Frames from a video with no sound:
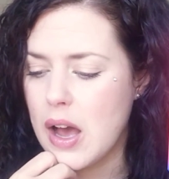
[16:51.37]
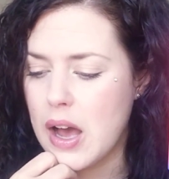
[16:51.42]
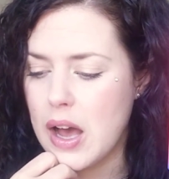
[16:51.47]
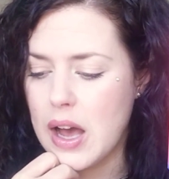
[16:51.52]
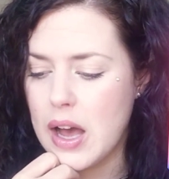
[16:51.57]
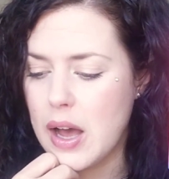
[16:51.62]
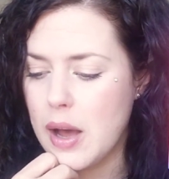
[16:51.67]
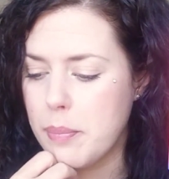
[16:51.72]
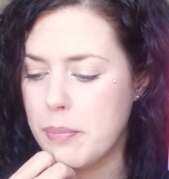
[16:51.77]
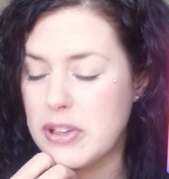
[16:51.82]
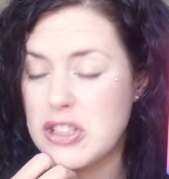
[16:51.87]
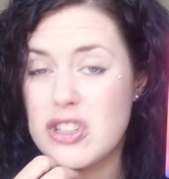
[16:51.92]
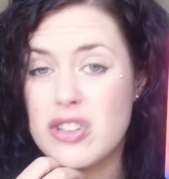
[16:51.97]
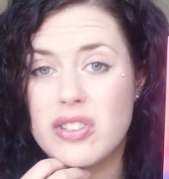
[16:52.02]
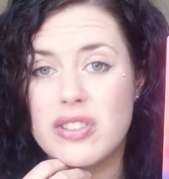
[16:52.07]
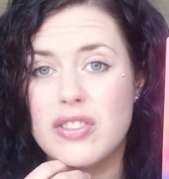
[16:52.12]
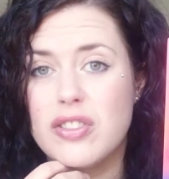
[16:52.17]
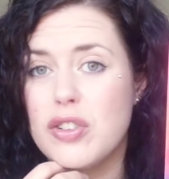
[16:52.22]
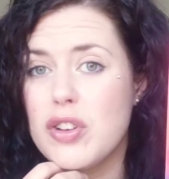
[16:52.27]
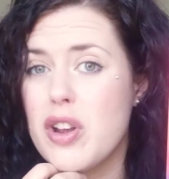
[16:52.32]
But
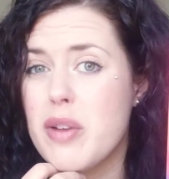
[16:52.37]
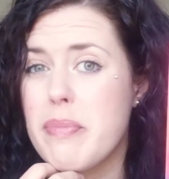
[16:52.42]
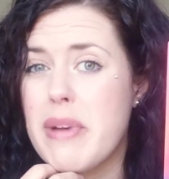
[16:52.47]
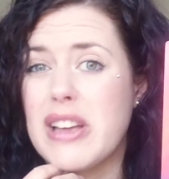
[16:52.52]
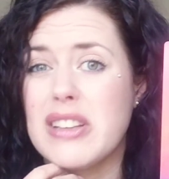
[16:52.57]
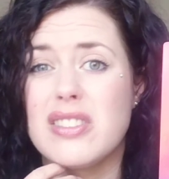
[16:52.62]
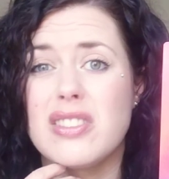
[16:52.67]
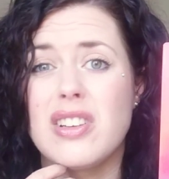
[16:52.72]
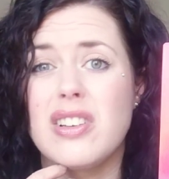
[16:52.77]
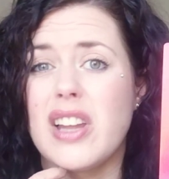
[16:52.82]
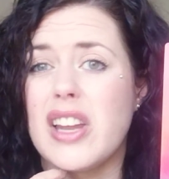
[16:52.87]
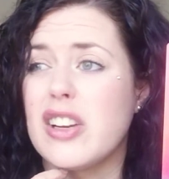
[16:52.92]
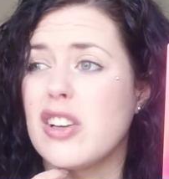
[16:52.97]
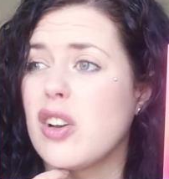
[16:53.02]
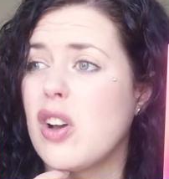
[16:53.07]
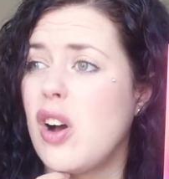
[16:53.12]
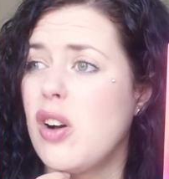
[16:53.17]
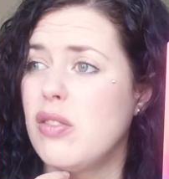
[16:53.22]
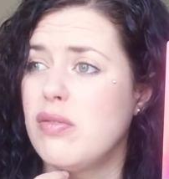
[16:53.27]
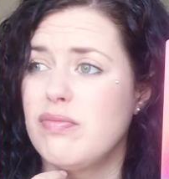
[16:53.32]
just do your best to let it
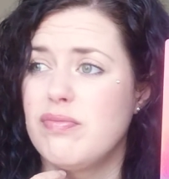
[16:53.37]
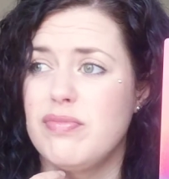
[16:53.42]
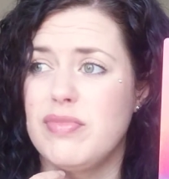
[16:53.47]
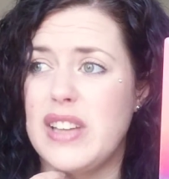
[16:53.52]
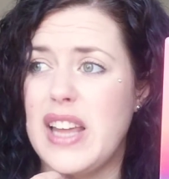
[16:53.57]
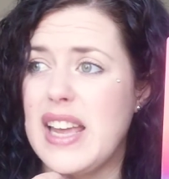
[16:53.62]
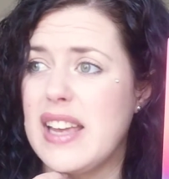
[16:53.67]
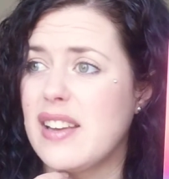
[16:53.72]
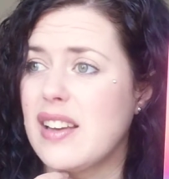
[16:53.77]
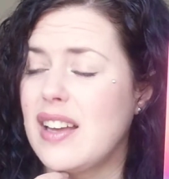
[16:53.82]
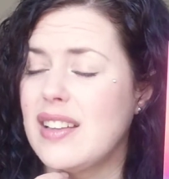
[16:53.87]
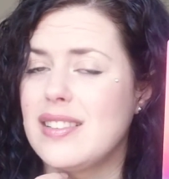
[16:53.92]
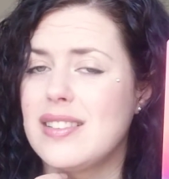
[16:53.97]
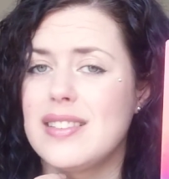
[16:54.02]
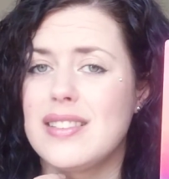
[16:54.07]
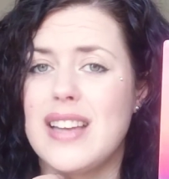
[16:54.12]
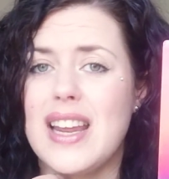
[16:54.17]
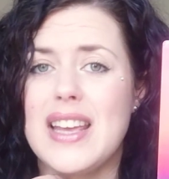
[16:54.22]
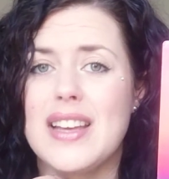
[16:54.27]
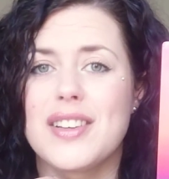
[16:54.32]
go, like a
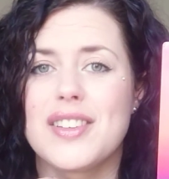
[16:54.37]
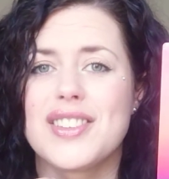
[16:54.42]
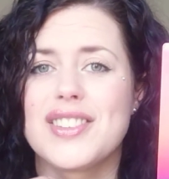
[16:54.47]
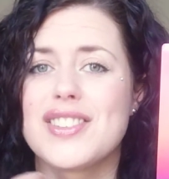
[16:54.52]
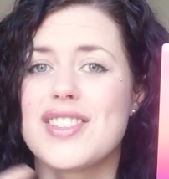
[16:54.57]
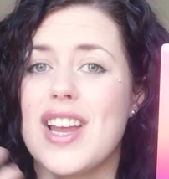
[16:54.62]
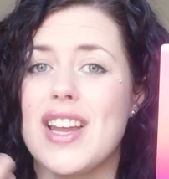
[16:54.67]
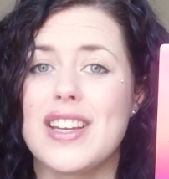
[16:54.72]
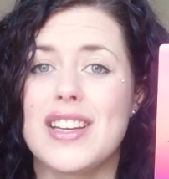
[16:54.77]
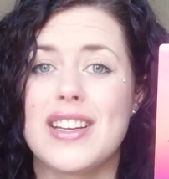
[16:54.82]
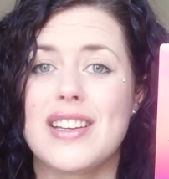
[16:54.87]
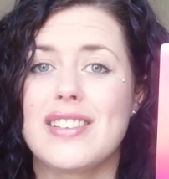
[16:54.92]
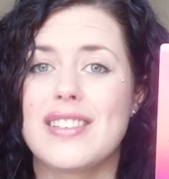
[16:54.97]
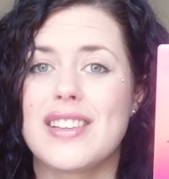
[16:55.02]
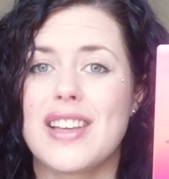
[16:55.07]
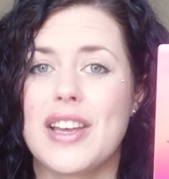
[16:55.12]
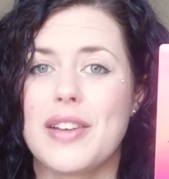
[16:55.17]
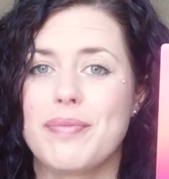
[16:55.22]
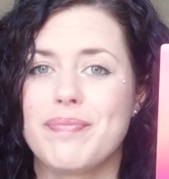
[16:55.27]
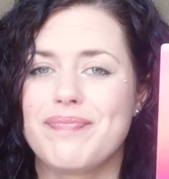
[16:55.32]
snake shedding its
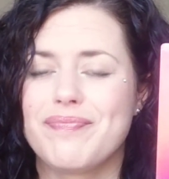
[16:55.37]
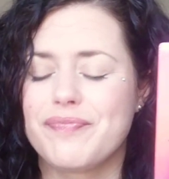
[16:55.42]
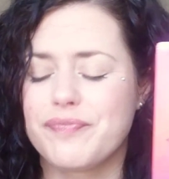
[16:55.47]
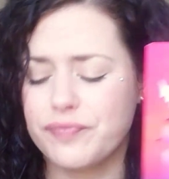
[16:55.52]
skin.